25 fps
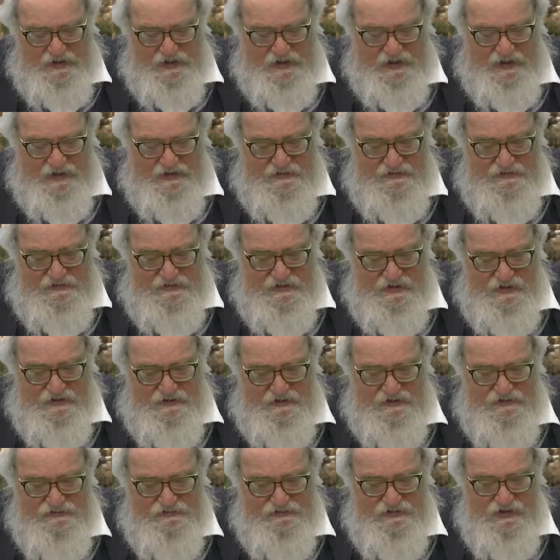And
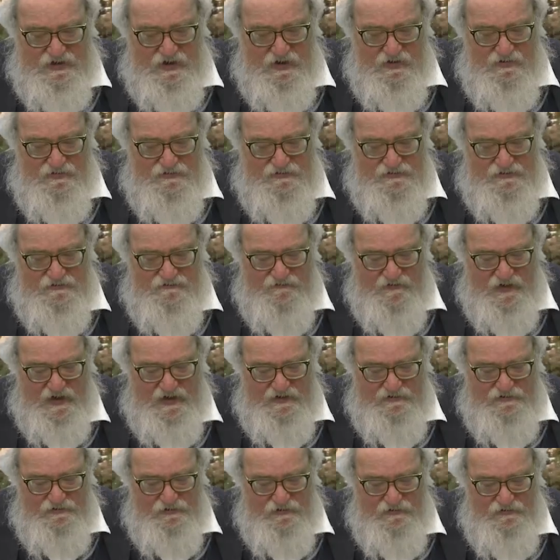Chizkiyahu's
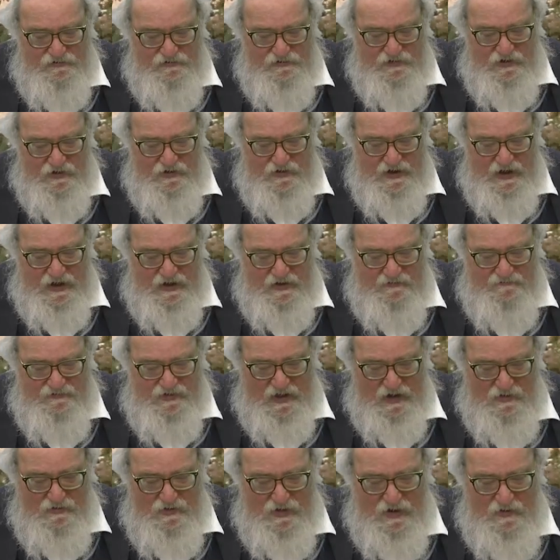advisors have
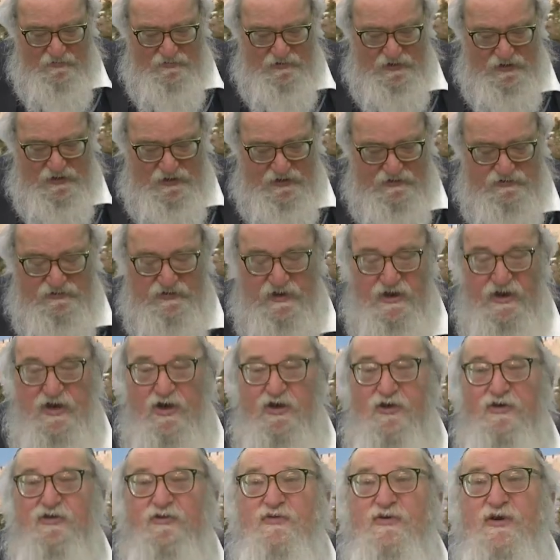now come to
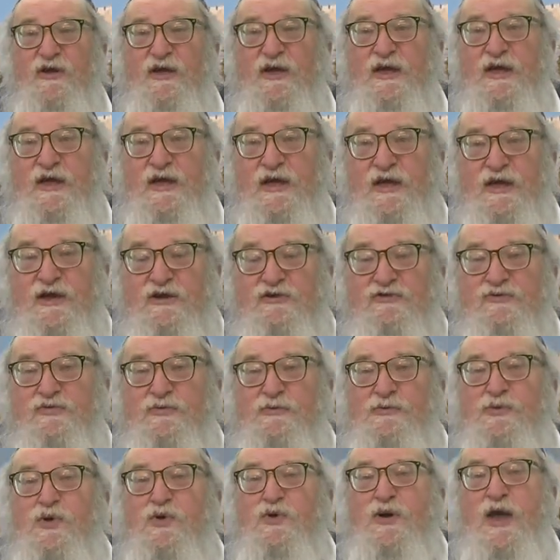Chizkiyahu,
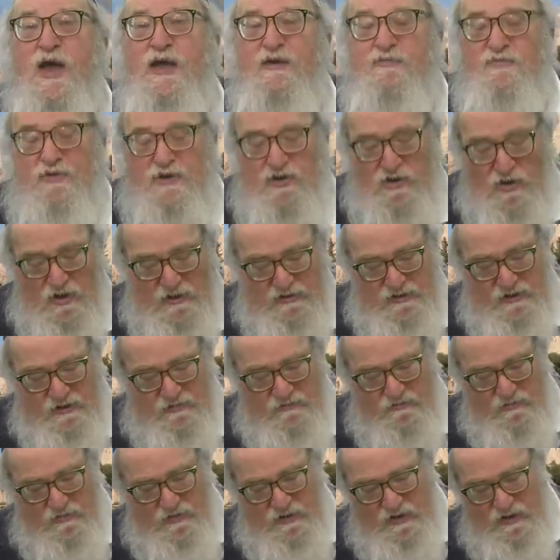kruei
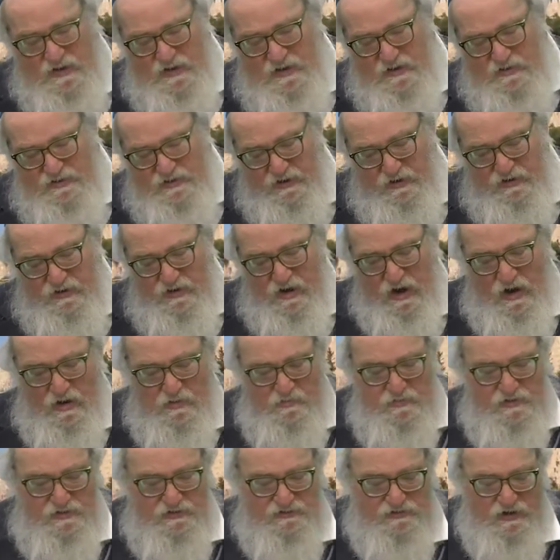begodim, their
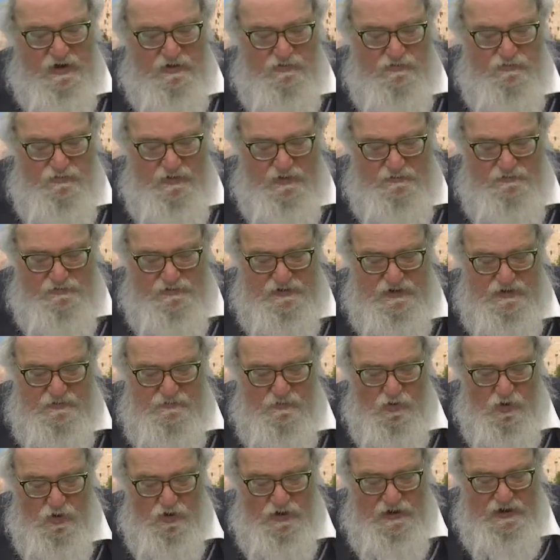garments are ripped in
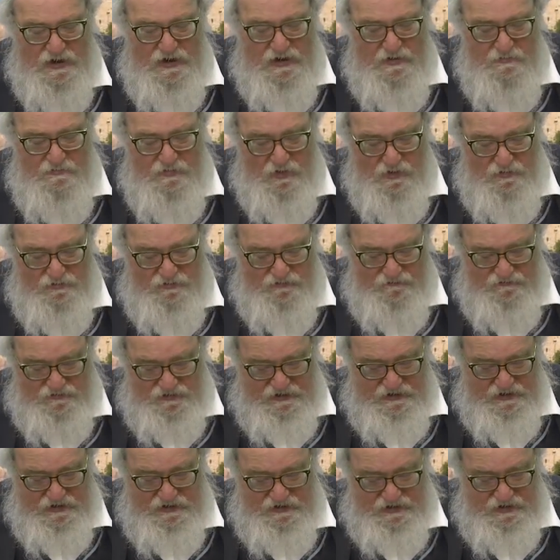mourning, both for
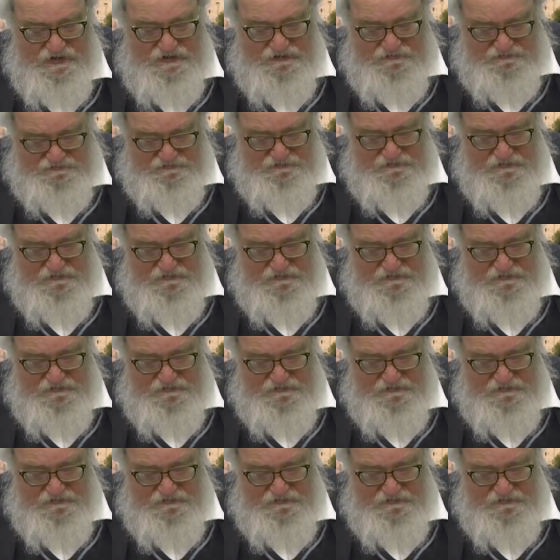the